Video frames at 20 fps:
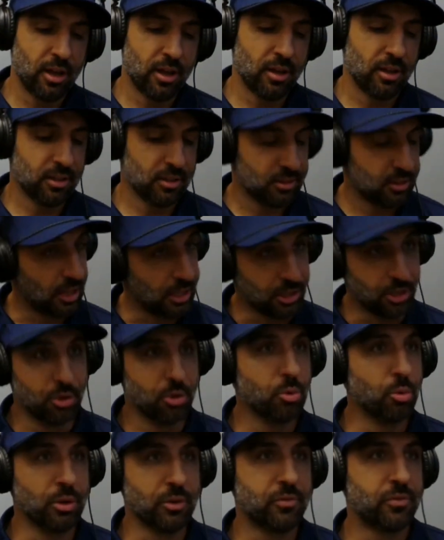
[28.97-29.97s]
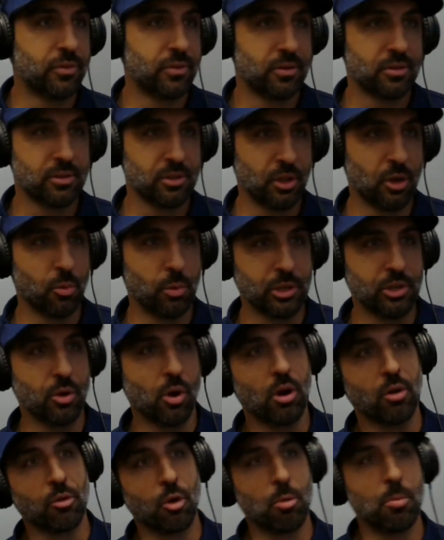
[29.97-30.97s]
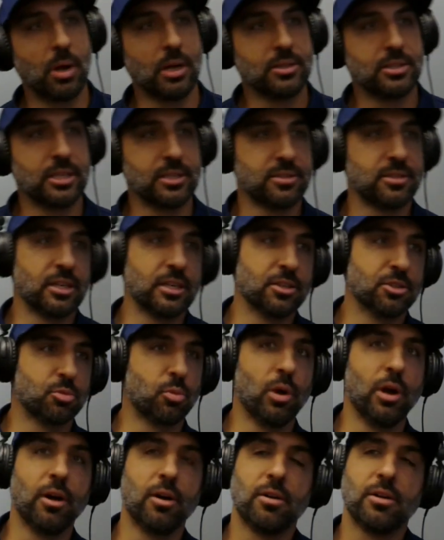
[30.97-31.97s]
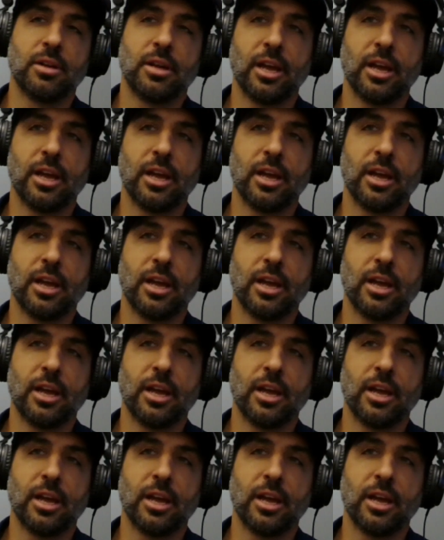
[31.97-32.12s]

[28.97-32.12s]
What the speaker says: like you, we do our robot testing as well,